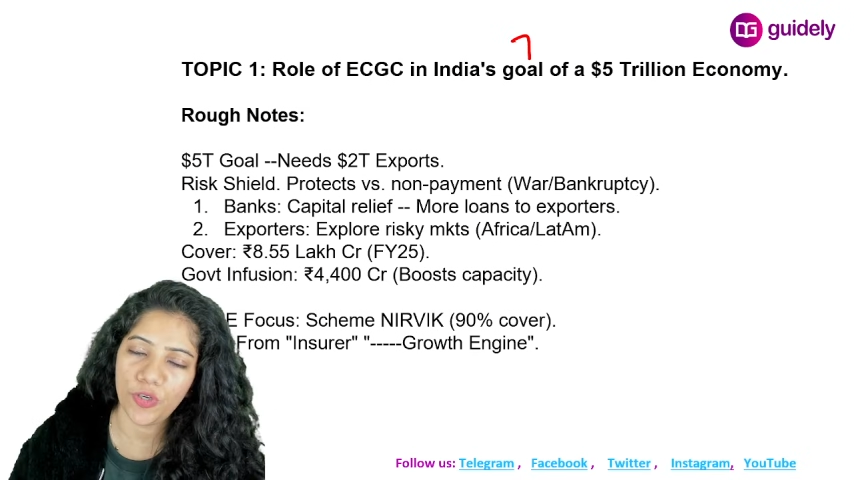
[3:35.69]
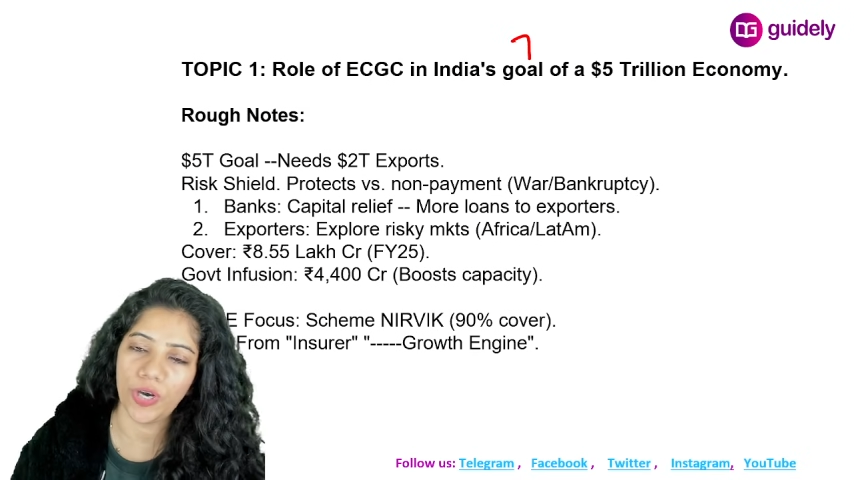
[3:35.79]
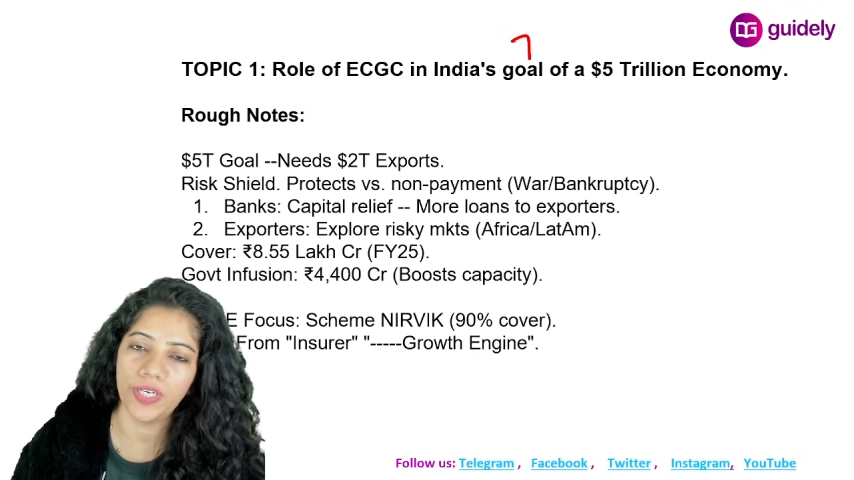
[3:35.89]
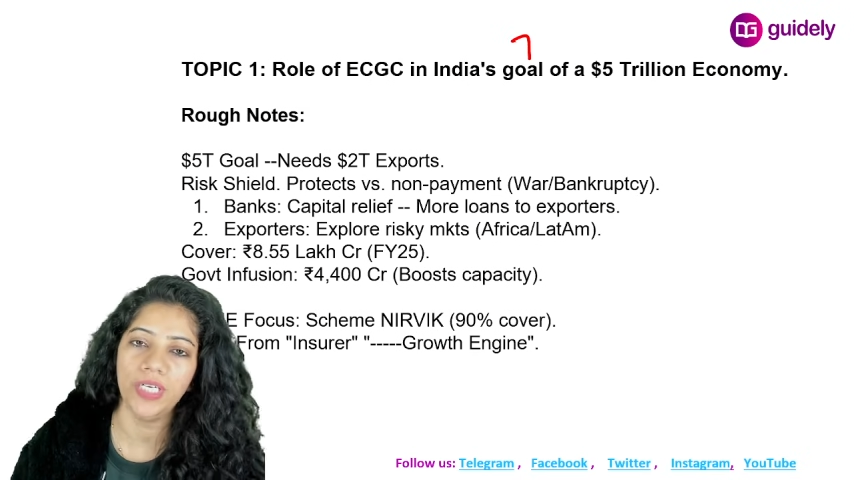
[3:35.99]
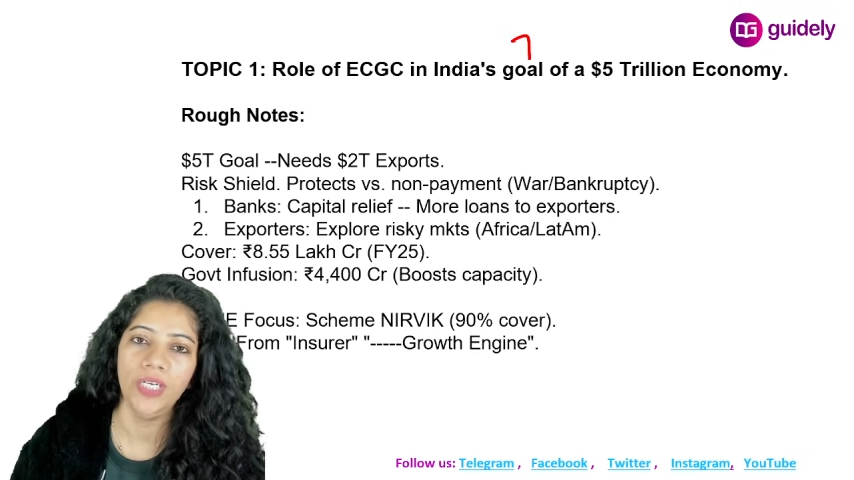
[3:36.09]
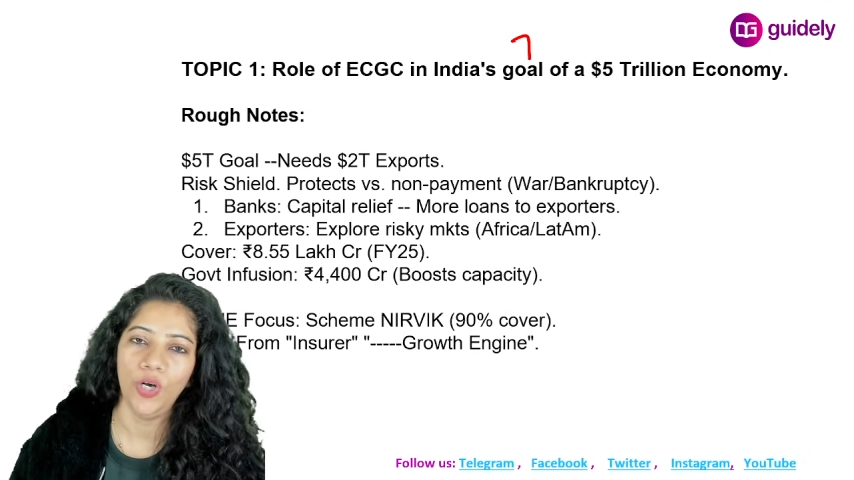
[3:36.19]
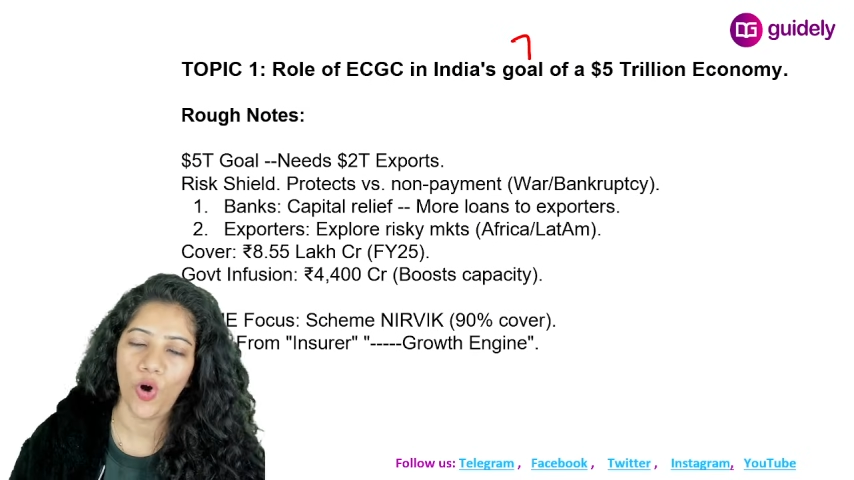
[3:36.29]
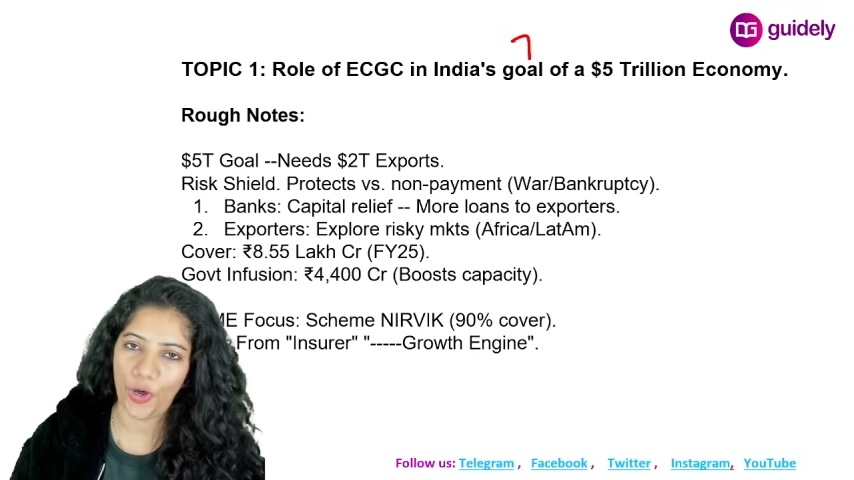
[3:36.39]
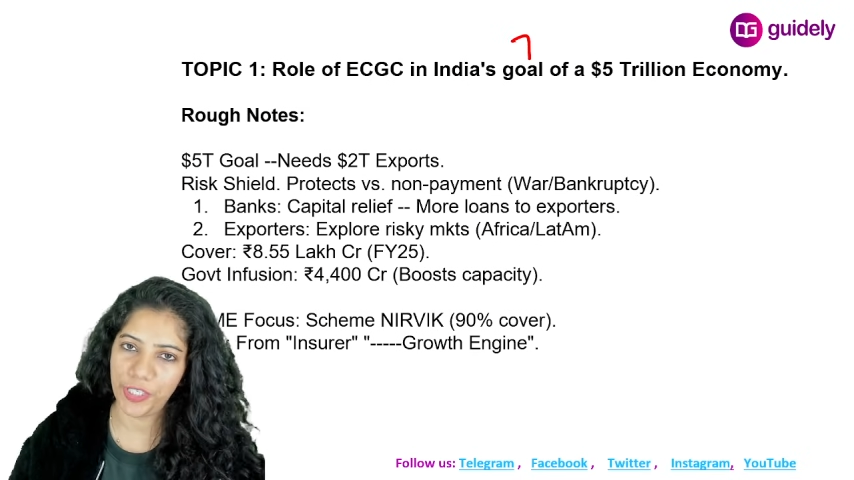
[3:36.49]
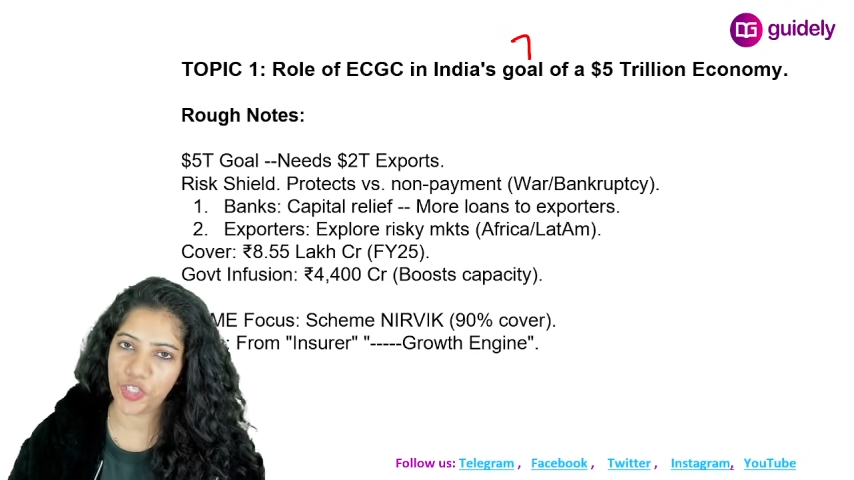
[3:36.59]
your
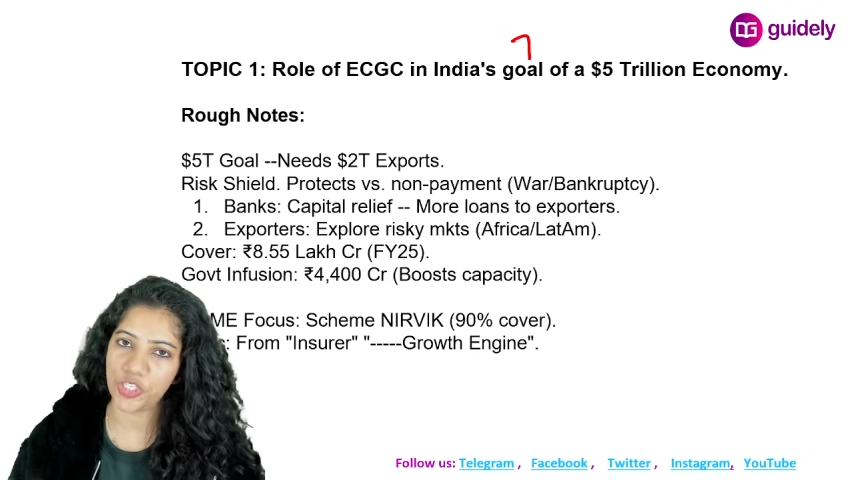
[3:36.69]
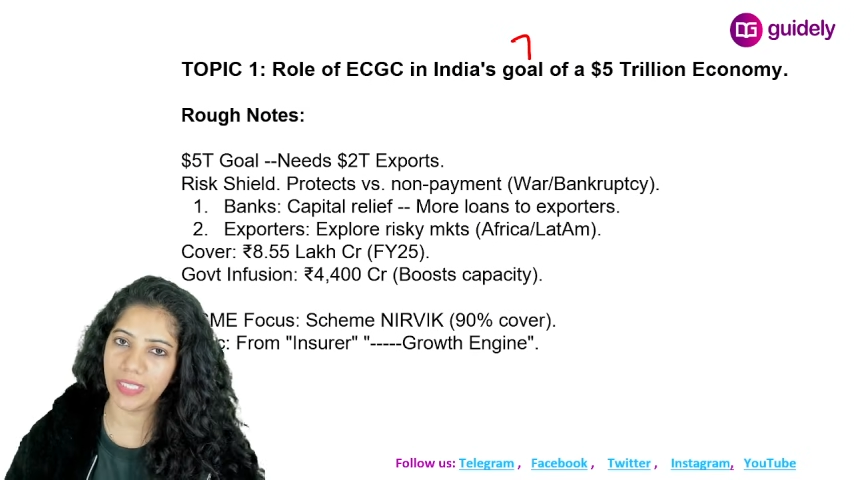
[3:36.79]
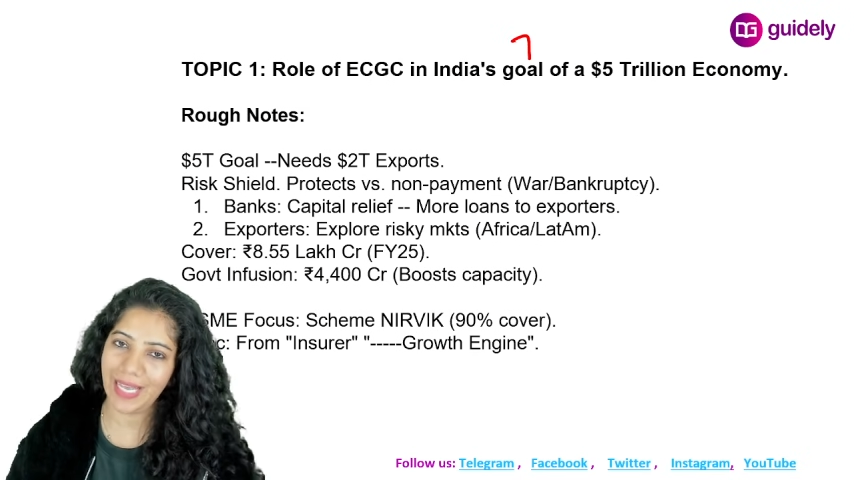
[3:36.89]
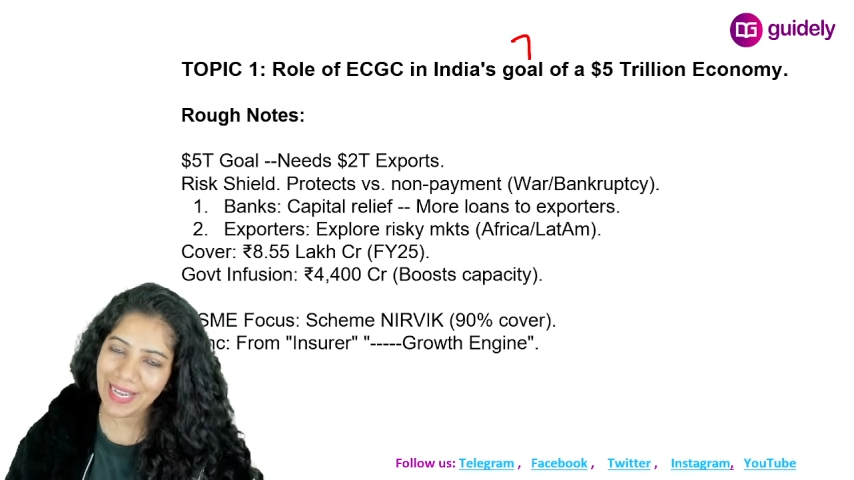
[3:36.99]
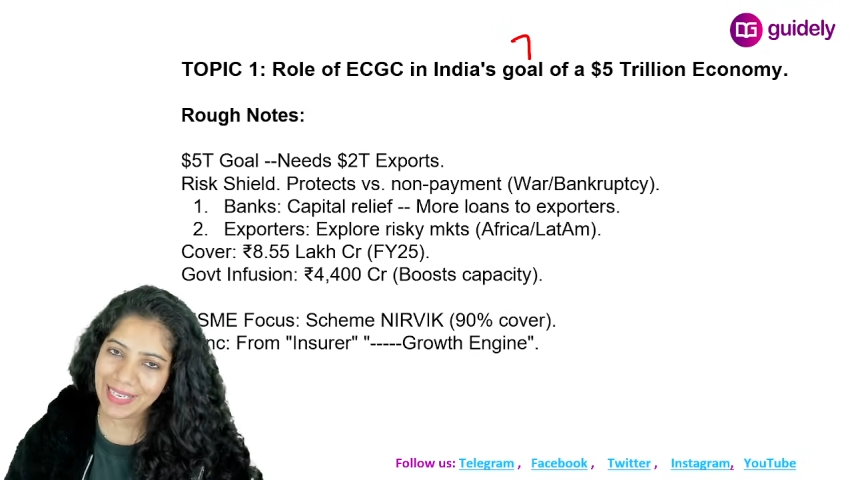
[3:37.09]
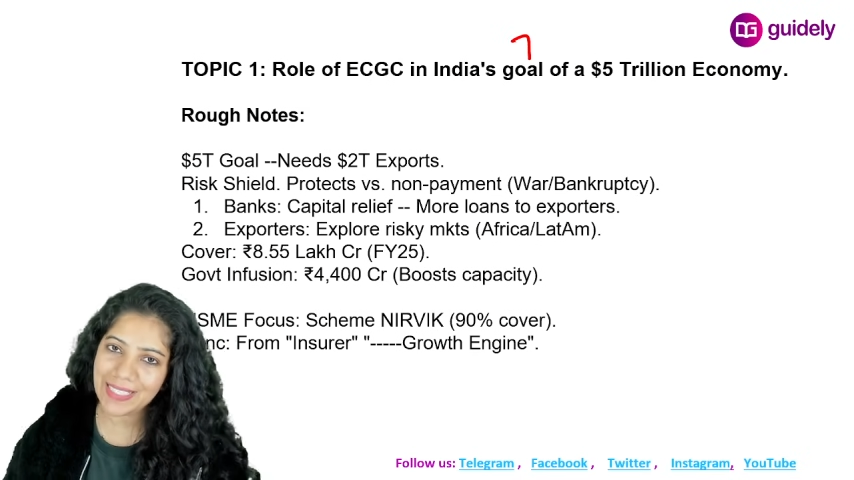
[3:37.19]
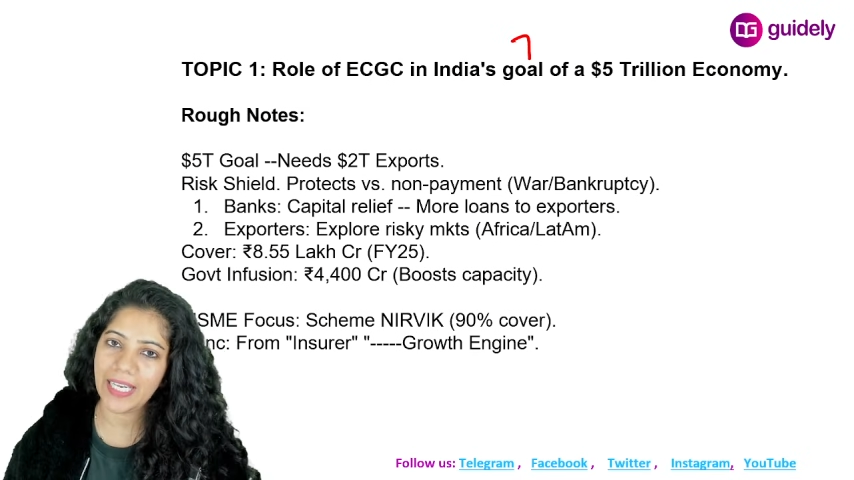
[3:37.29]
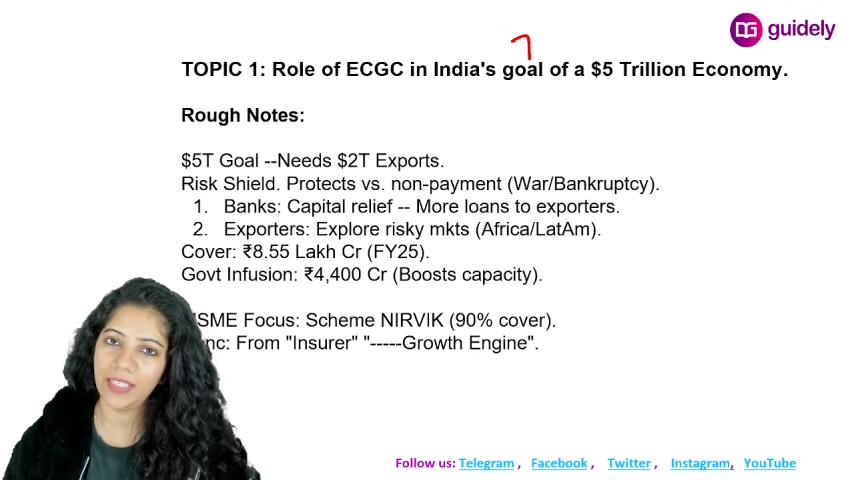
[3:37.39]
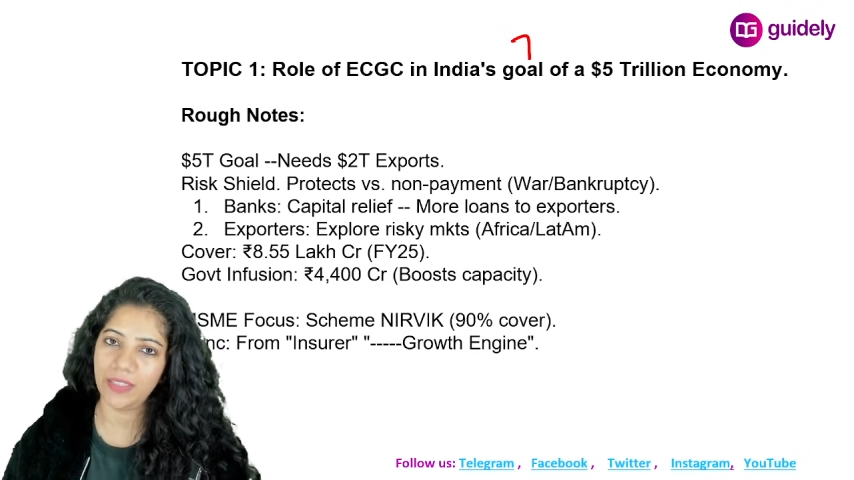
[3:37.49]
original essay,